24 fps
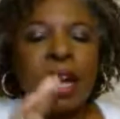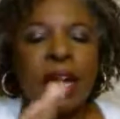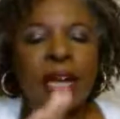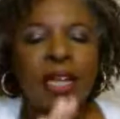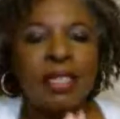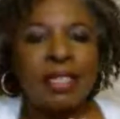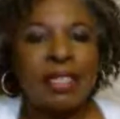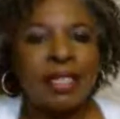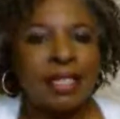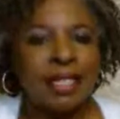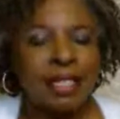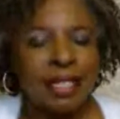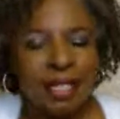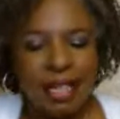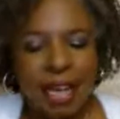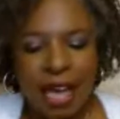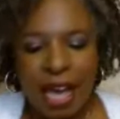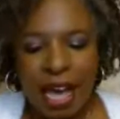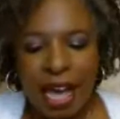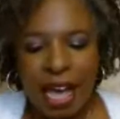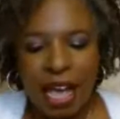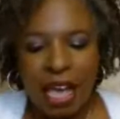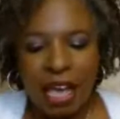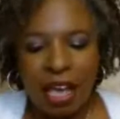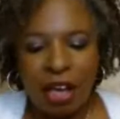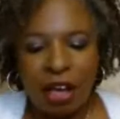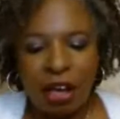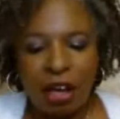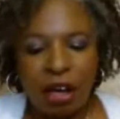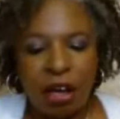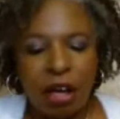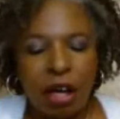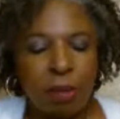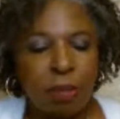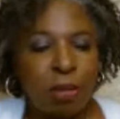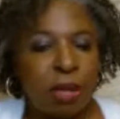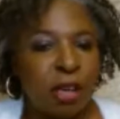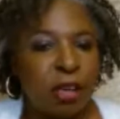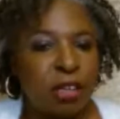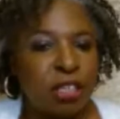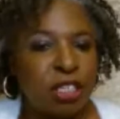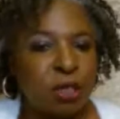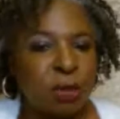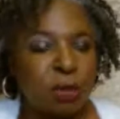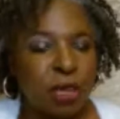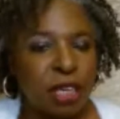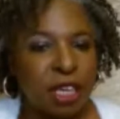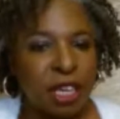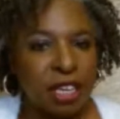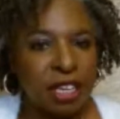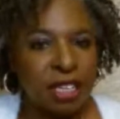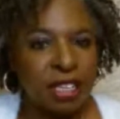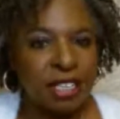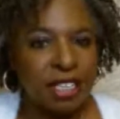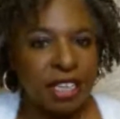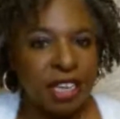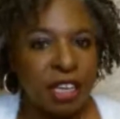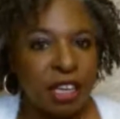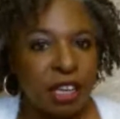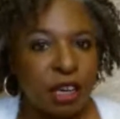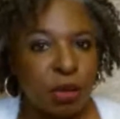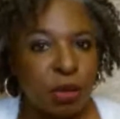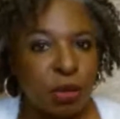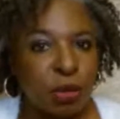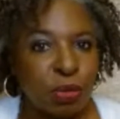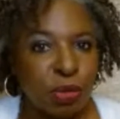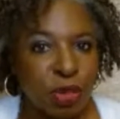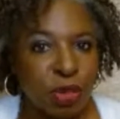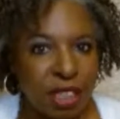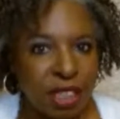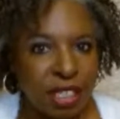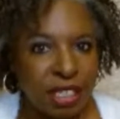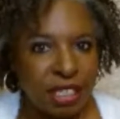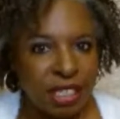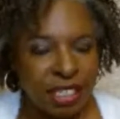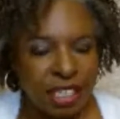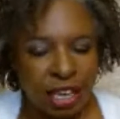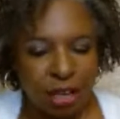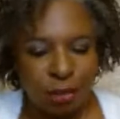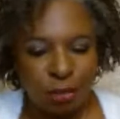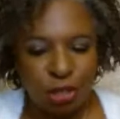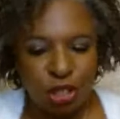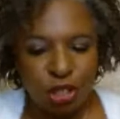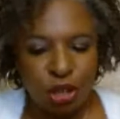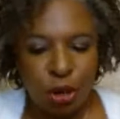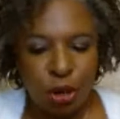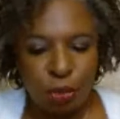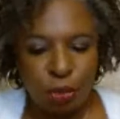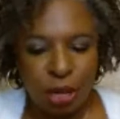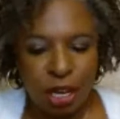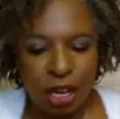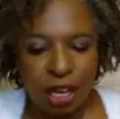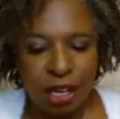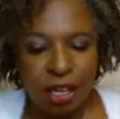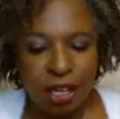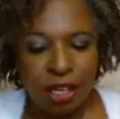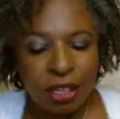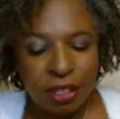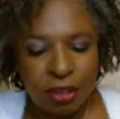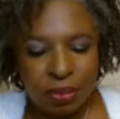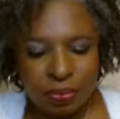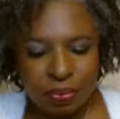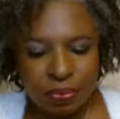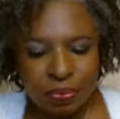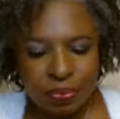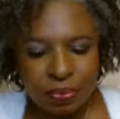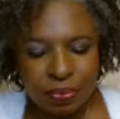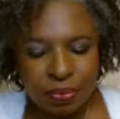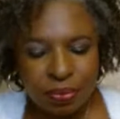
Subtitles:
And today I'm going to be continuing with the same topic,